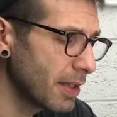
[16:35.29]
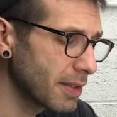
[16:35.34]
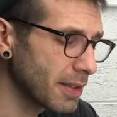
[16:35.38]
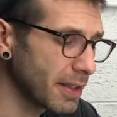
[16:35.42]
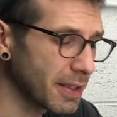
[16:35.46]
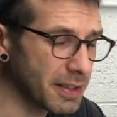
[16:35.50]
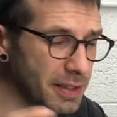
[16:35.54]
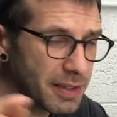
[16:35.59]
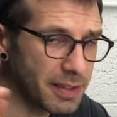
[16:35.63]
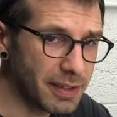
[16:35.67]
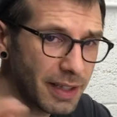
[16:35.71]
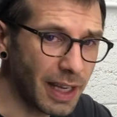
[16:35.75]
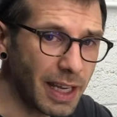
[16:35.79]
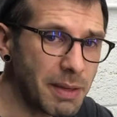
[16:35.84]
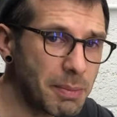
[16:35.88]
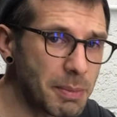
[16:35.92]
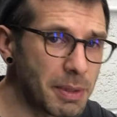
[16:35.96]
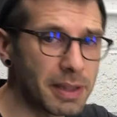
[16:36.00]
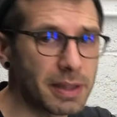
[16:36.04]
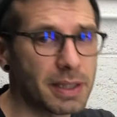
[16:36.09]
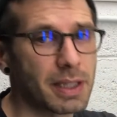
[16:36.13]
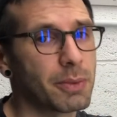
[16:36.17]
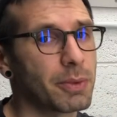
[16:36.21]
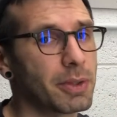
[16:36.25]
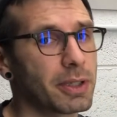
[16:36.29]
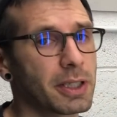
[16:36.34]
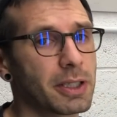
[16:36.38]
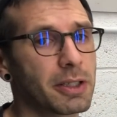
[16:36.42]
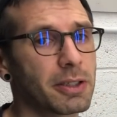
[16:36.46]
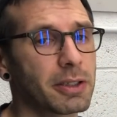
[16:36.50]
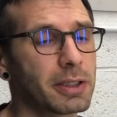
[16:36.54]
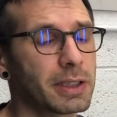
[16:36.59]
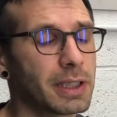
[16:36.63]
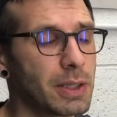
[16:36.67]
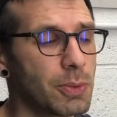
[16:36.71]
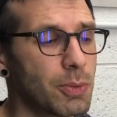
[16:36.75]
assignment that we're
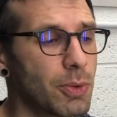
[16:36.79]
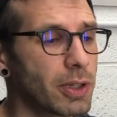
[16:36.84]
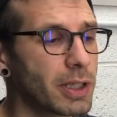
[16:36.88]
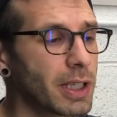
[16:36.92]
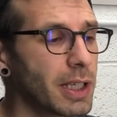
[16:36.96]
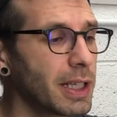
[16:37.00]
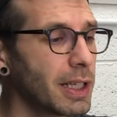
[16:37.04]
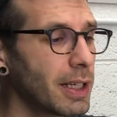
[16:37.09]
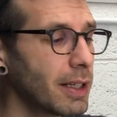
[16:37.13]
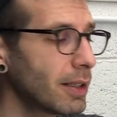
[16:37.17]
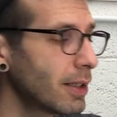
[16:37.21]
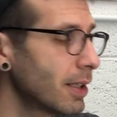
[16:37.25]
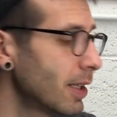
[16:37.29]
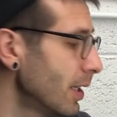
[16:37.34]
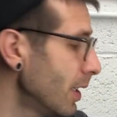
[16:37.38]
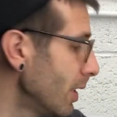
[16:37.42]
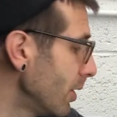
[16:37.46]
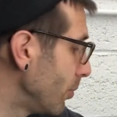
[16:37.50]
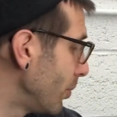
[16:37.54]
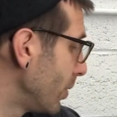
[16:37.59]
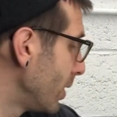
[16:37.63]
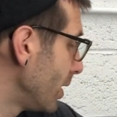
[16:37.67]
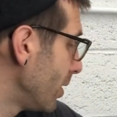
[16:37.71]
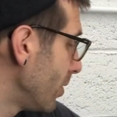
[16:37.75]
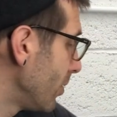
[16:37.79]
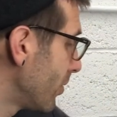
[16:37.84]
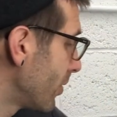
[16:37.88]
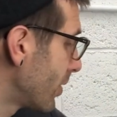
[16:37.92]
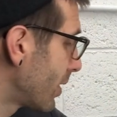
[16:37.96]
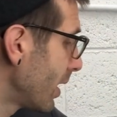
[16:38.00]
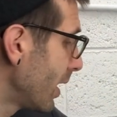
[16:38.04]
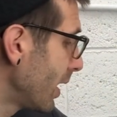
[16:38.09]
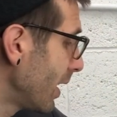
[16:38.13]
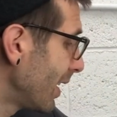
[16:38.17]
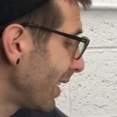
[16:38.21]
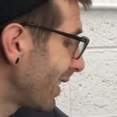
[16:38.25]
currently working on, we used
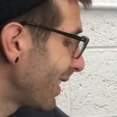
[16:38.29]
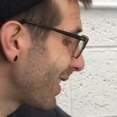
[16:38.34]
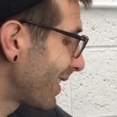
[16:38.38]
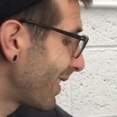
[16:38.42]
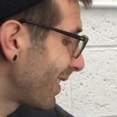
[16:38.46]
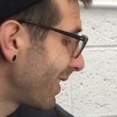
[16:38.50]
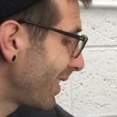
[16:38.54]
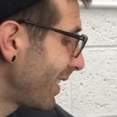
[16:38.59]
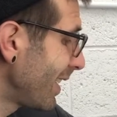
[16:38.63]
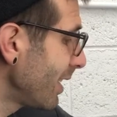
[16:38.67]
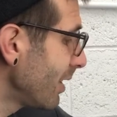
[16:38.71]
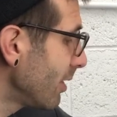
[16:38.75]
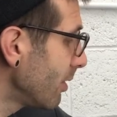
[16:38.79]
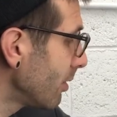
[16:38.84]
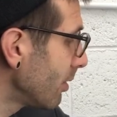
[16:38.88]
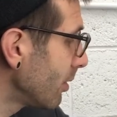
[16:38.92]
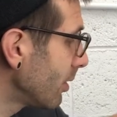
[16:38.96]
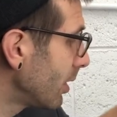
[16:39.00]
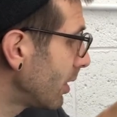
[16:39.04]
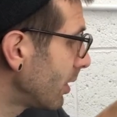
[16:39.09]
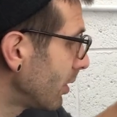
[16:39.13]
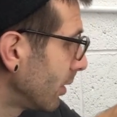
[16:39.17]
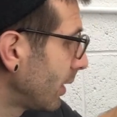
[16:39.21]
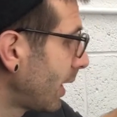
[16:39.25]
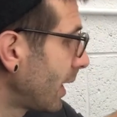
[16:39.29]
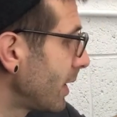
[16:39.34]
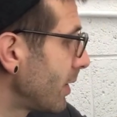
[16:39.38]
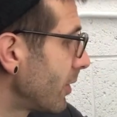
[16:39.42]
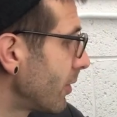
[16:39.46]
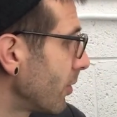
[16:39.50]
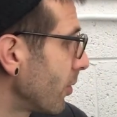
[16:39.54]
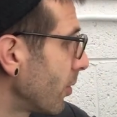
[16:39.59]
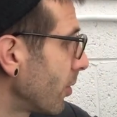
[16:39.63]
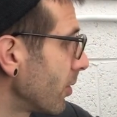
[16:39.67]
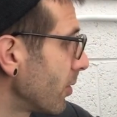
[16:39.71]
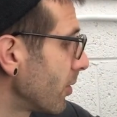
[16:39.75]
a single light
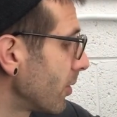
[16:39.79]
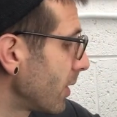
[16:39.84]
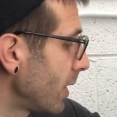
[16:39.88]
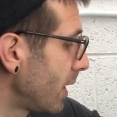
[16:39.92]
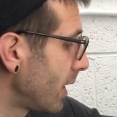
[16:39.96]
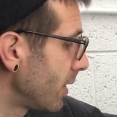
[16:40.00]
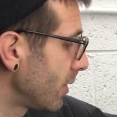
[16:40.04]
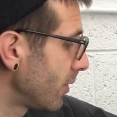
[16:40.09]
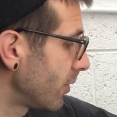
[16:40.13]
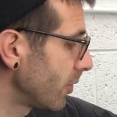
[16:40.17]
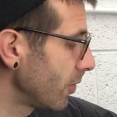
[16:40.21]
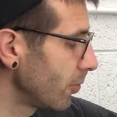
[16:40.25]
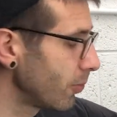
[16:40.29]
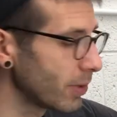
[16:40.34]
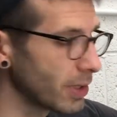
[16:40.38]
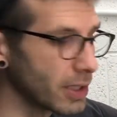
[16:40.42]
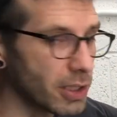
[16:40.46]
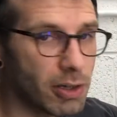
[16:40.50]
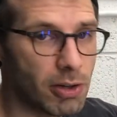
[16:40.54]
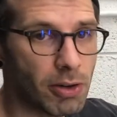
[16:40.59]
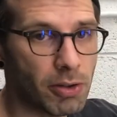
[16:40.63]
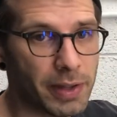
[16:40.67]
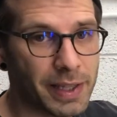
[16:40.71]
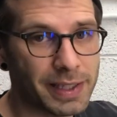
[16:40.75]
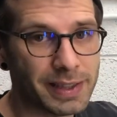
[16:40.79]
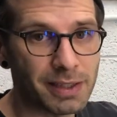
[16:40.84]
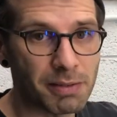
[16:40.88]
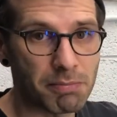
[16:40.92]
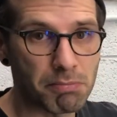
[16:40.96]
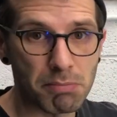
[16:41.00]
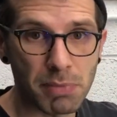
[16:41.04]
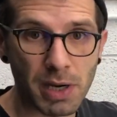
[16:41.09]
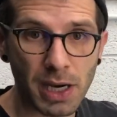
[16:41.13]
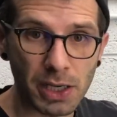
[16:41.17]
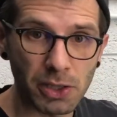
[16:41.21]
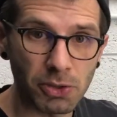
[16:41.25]
source, and so we call that the
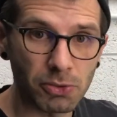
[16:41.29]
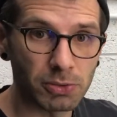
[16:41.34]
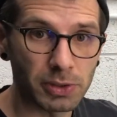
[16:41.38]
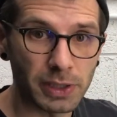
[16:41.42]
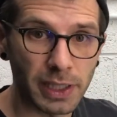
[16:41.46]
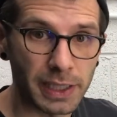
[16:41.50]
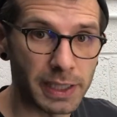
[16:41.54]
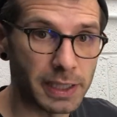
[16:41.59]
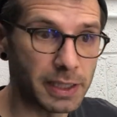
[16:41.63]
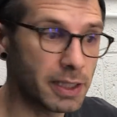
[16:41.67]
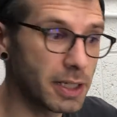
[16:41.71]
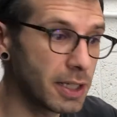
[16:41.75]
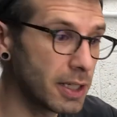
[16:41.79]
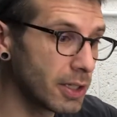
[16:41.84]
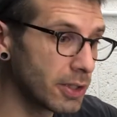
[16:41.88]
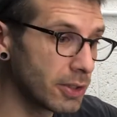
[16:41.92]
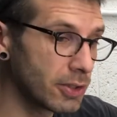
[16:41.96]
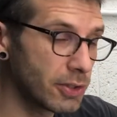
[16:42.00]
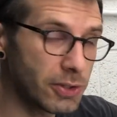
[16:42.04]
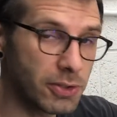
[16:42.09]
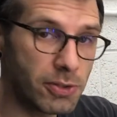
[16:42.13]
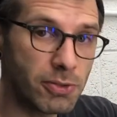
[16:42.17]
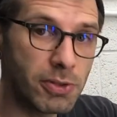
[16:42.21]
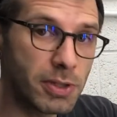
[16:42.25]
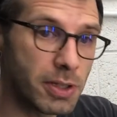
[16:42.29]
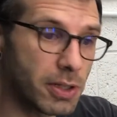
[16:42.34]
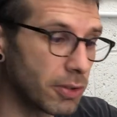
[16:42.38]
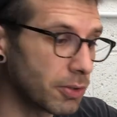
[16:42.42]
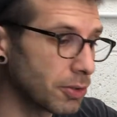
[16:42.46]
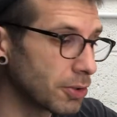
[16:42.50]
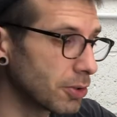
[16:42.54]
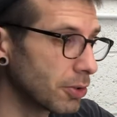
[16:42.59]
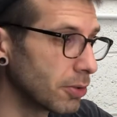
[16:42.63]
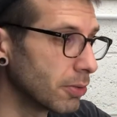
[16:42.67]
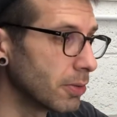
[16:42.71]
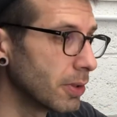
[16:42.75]
monolight studio
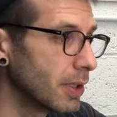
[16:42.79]
shoot.